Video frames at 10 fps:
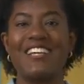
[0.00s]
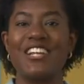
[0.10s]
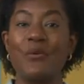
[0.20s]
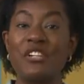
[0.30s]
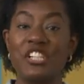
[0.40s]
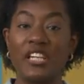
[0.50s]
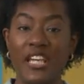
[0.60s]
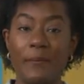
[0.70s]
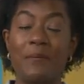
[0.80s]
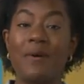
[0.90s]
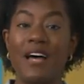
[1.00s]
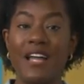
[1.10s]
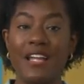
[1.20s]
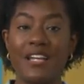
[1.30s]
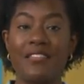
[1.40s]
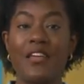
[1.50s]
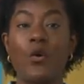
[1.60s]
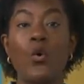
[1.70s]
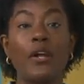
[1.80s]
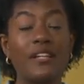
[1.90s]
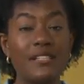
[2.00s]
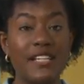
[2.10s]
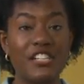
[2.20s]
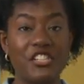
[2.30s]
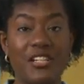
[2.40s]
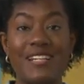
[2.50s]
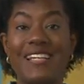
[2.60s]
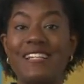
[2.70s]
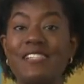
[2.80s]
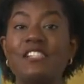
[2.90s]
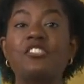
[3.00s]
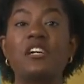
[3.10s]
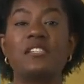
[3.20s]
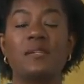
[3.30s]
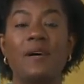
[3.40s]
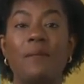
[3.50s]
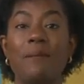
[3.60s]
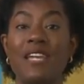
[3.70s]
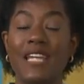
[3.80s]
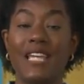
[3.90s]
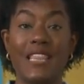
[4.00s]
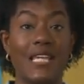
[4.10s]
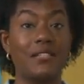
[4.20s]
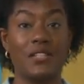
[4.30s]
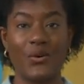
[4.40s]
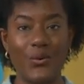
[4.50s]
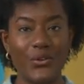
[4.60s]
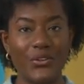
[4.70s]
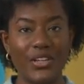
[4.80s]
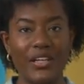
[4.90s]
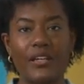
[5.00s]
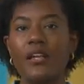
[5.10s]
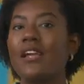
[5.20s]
Now, we should keep in mind that organization isn't just about making things look orderly.